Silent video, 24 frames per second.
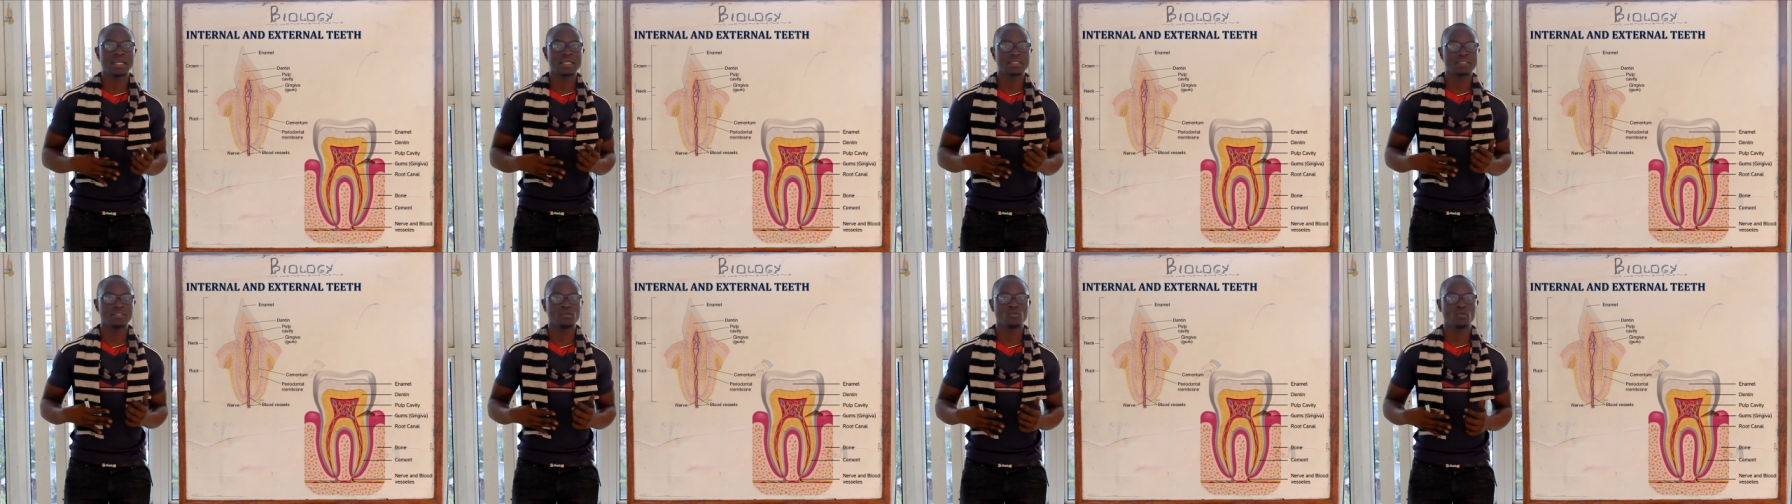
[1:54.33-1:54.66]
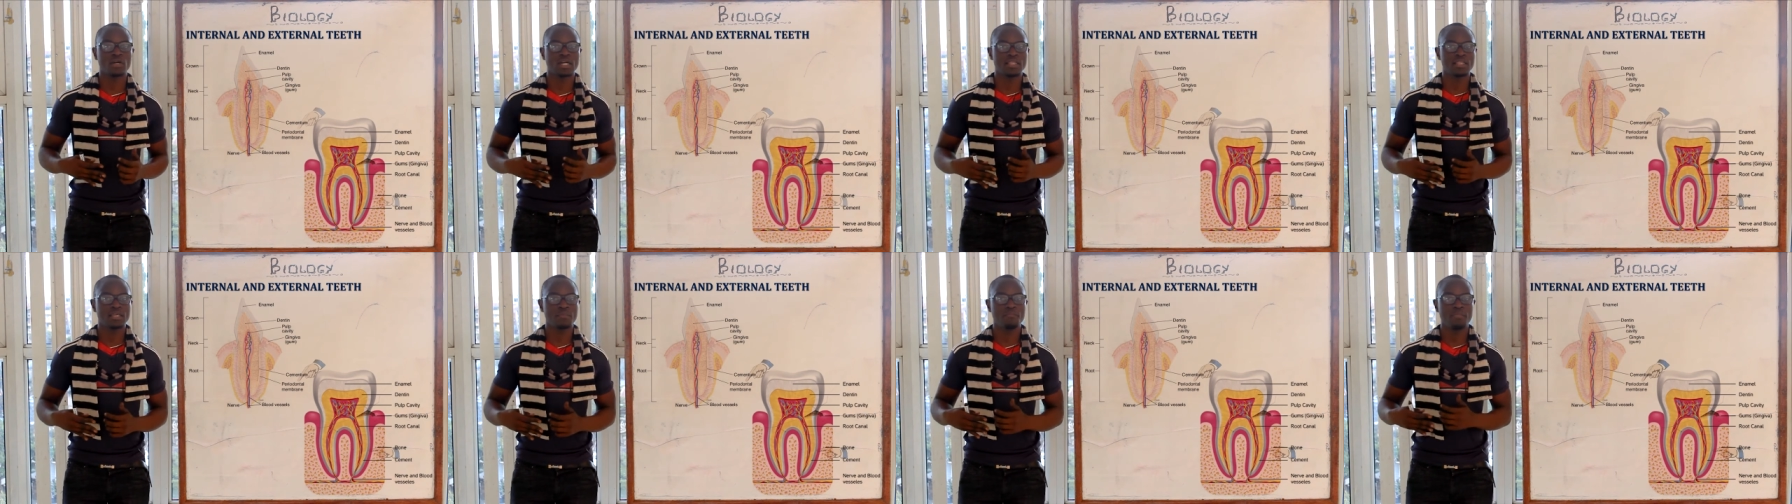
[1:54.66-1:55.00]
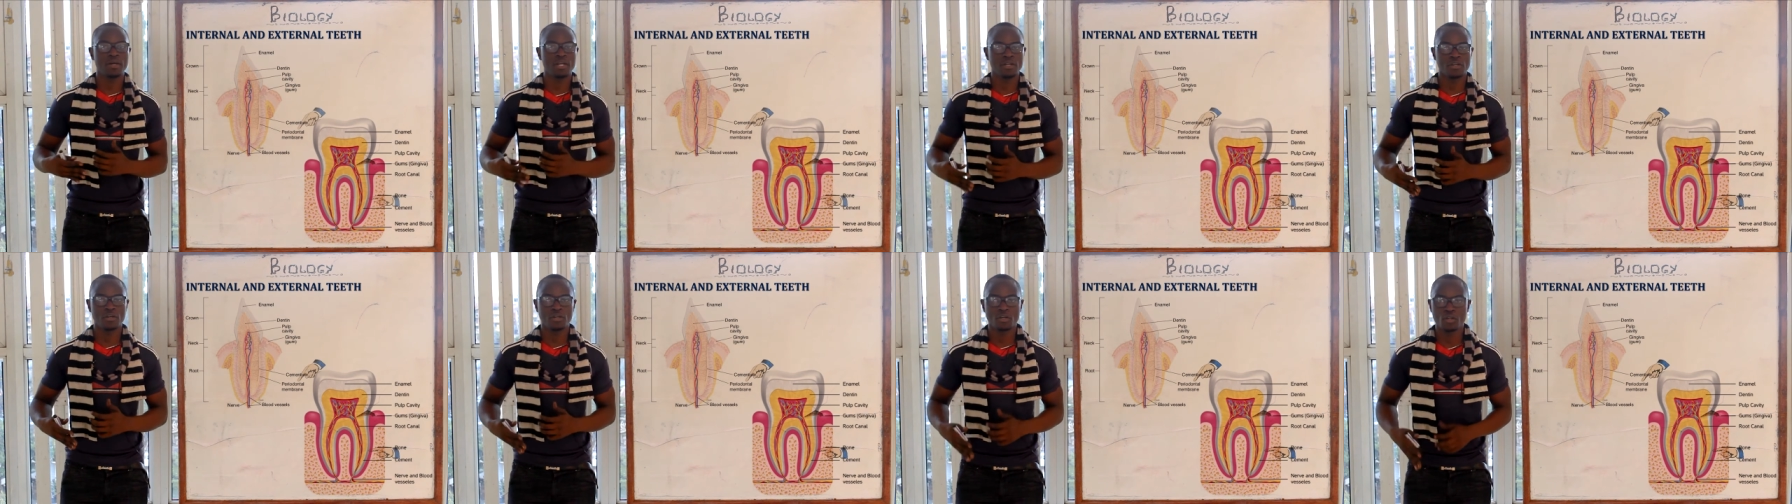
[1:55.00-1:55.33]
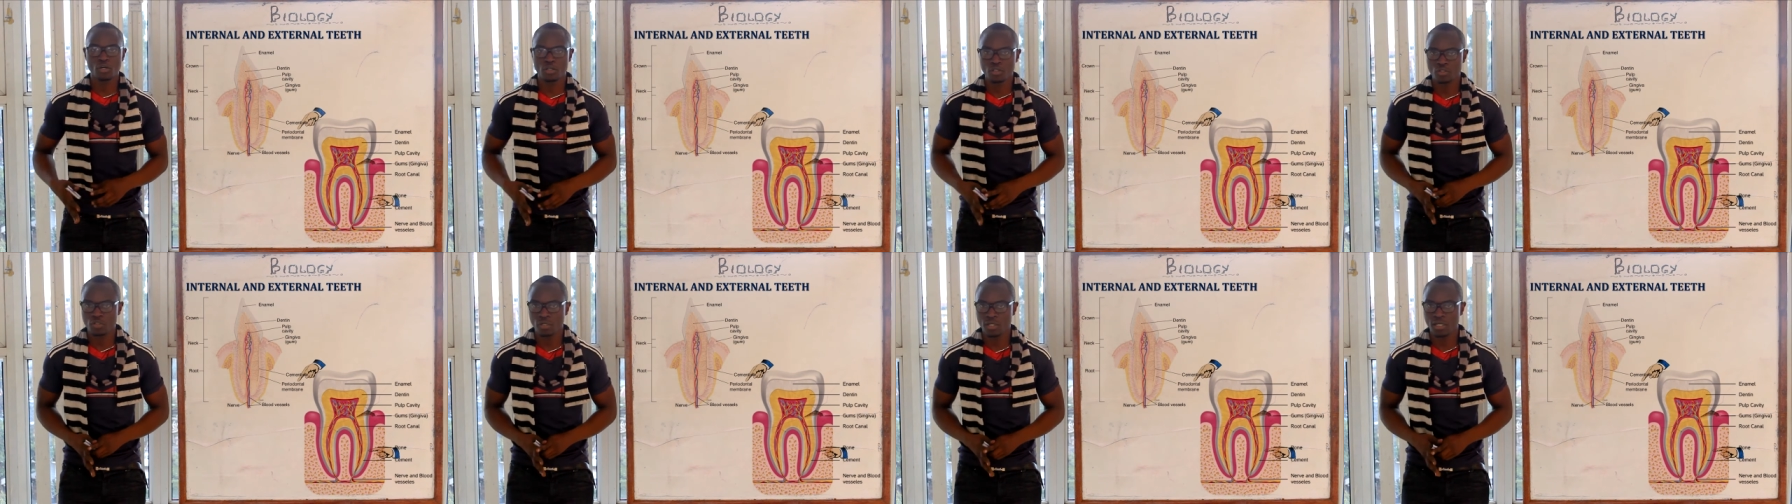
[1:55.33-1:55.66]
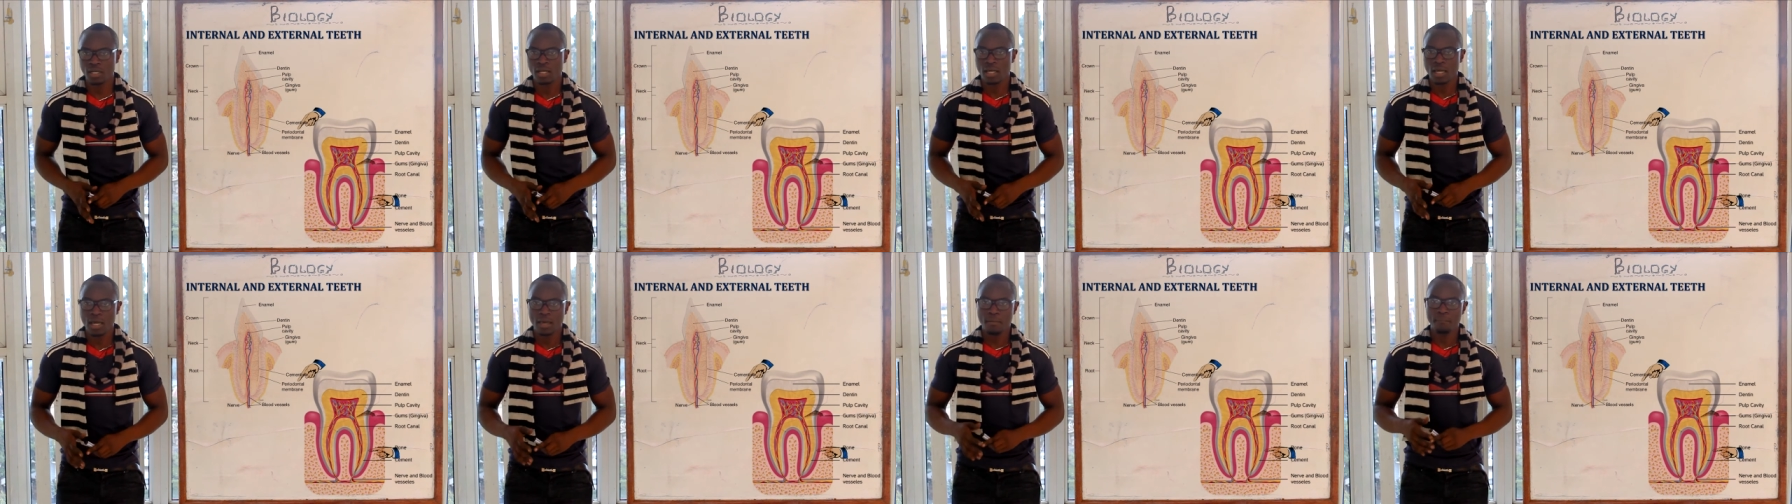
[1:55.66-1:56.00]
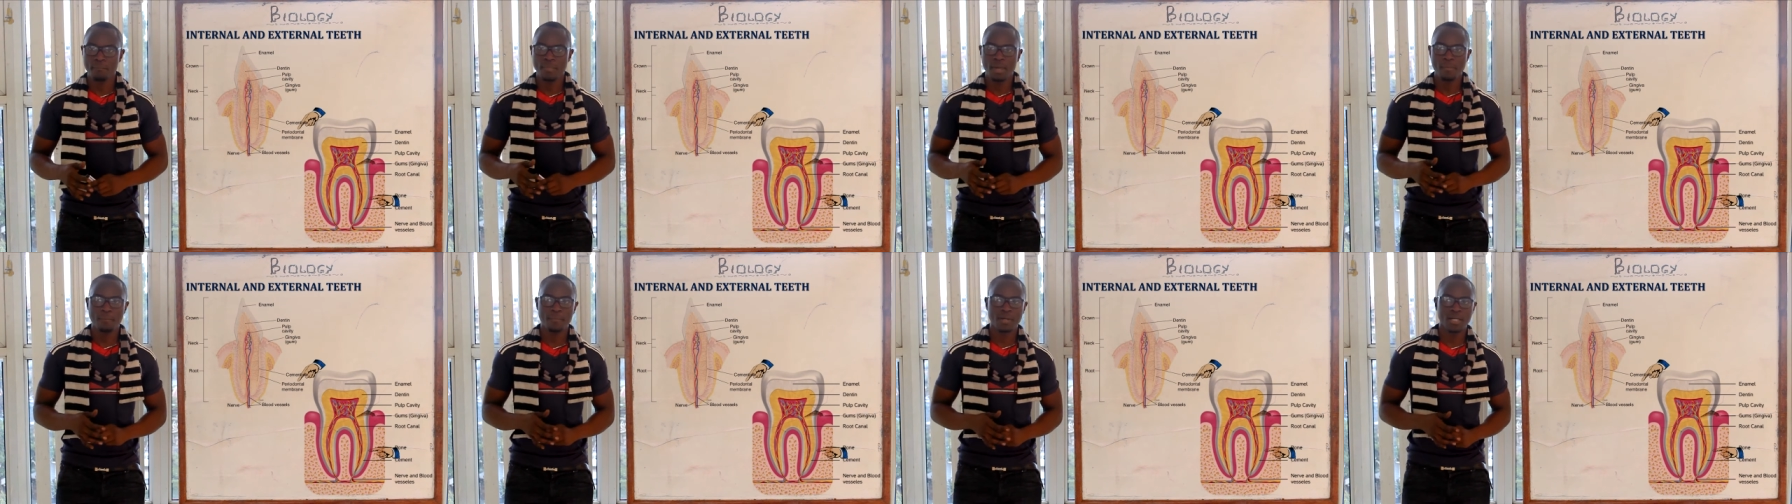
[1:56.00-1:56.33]
let's look at the periodontal
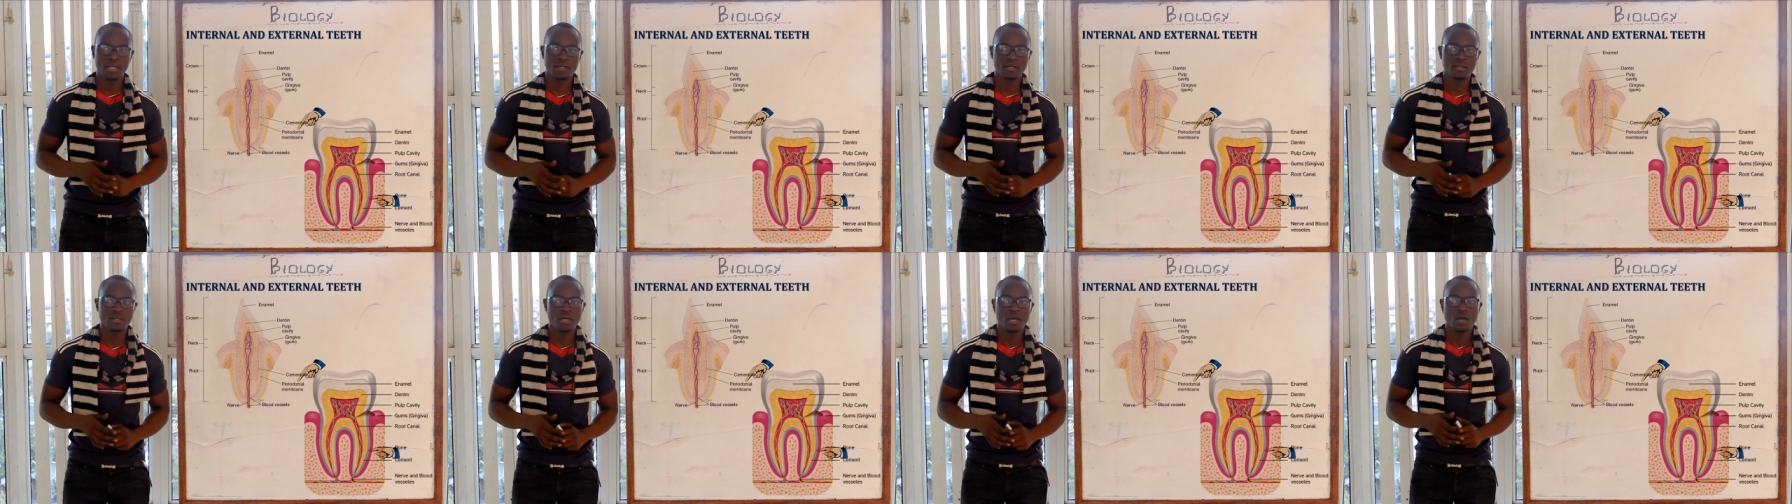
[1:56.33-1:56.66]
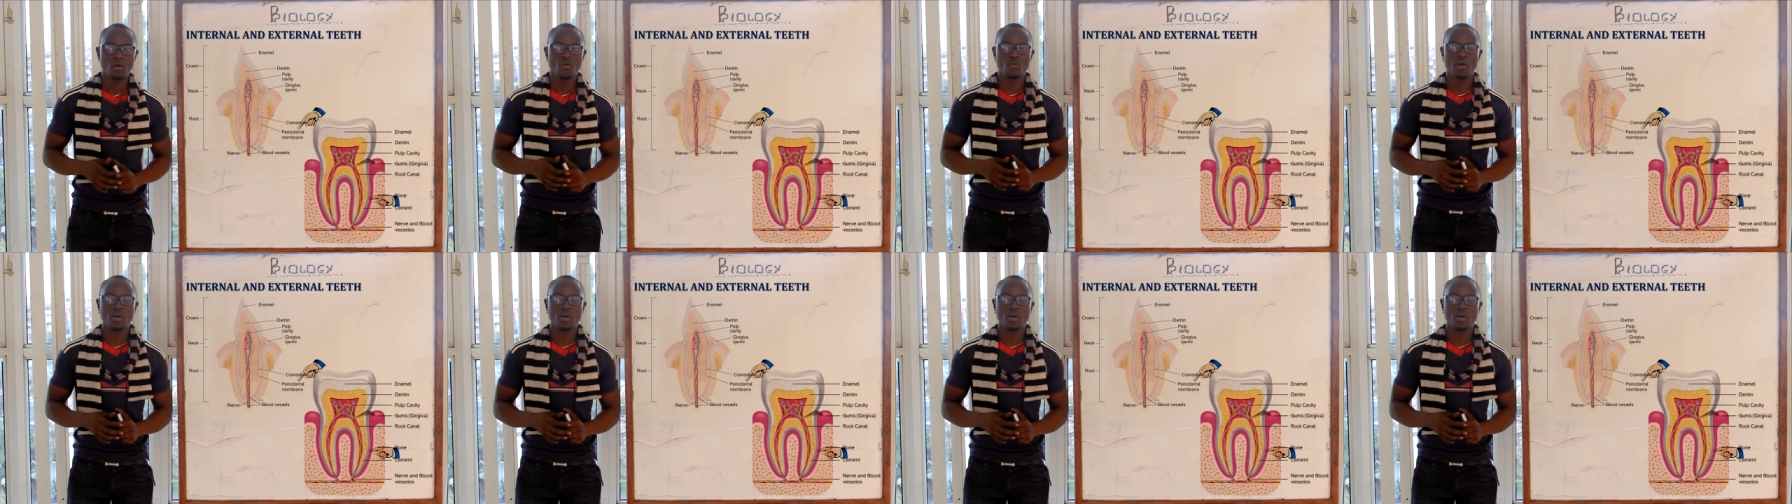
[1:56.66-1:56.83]
membrane,